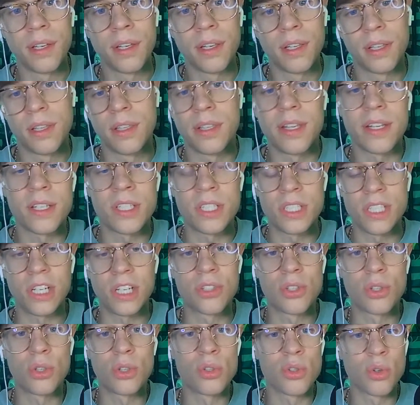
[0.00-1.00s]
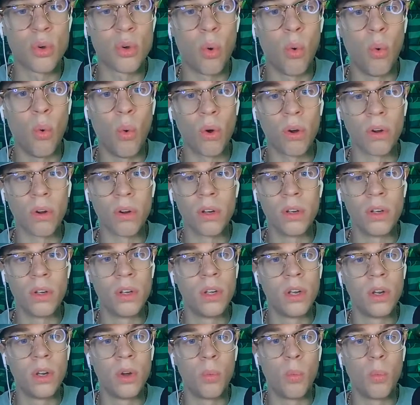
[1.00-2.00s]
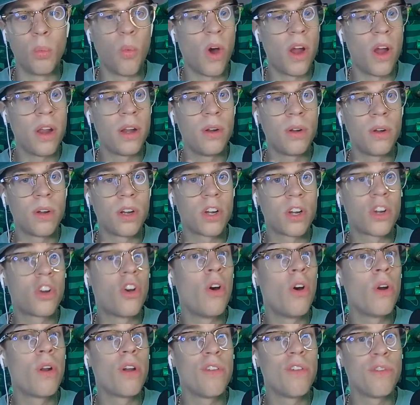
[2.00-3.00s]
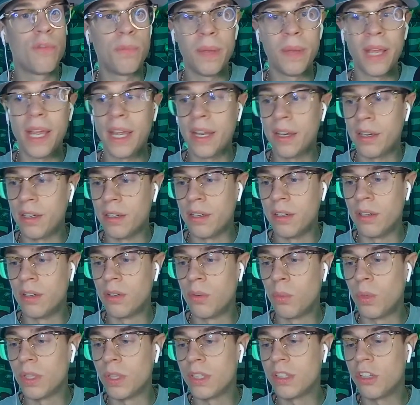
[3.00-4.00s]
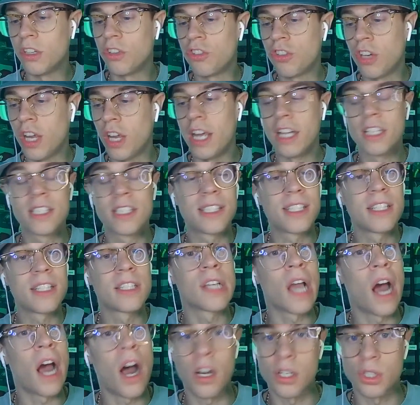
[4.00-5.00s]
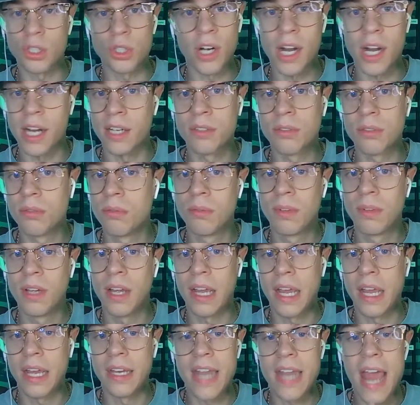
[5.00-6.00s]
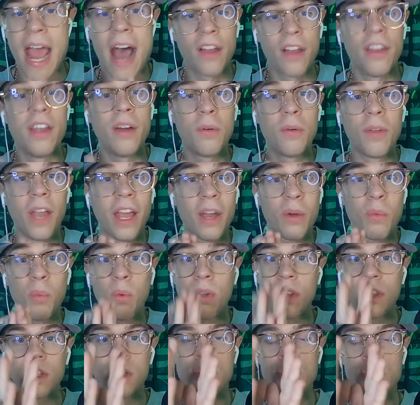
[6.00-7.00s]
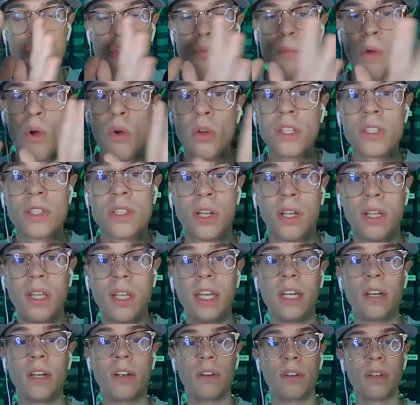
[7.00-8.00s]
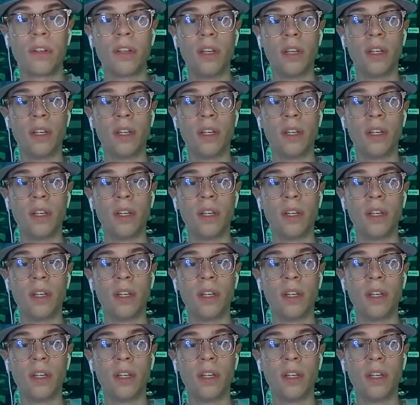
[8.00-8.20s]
this Sixers core. What could have been with this? It's this contract. Now that like the smoke is cleared,